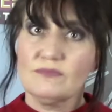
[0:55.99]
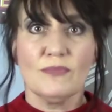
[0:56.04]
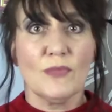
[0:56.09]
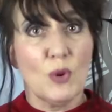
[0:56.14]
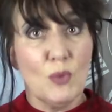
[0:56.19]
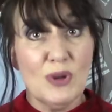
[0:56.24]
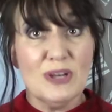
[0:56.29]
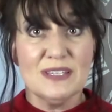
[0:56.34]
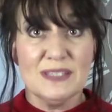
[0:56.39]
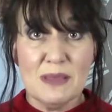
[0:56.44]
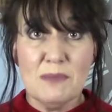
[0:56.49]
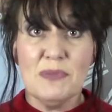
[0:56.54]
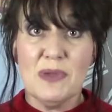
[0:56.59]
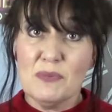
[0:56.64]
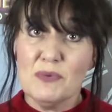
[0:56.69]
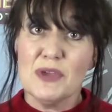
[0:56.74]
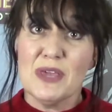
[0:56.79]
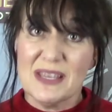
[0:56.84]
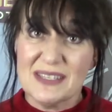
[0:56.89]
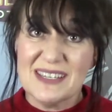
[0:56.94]
Well, to some
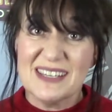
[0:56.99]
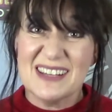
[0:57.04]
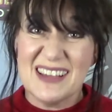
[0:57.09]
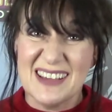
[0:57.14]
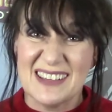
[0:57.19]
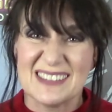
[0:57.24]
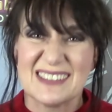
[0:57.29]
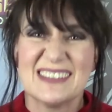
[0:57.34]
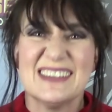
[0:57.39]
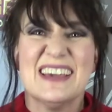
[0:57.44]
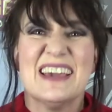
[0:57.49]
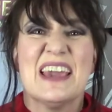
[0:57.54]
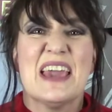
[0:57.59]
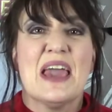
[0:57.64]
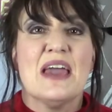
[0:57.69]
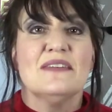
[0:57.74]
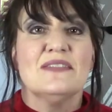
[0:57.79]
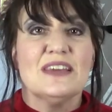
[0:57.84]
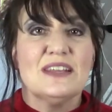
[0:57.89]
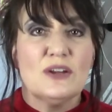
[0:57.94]
people, yes, it does.
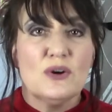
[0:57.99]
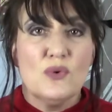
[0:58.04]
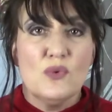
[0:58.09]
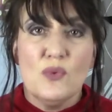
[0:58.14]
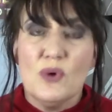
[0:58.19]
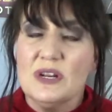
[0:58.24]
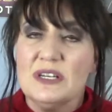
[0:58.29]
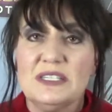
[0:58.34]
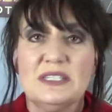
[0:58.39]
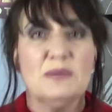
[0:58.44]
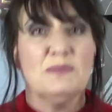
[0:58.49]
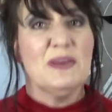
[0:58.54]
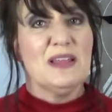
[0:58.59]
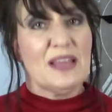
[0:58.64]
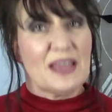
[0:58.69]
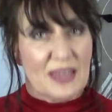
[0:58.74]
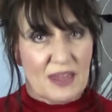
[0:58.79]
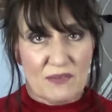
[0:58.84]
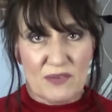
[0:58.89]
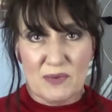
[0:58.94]
They don't want it to be
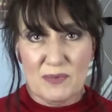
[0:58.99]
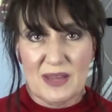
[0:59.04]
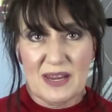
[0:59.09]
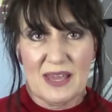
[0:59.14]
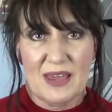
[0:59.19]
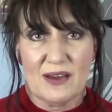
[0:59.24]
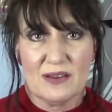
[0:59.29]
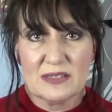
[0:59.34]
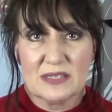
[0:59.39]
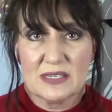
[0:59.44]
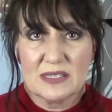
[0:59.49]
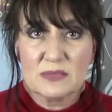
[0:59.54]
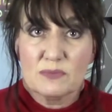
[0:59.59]
like everybody else's.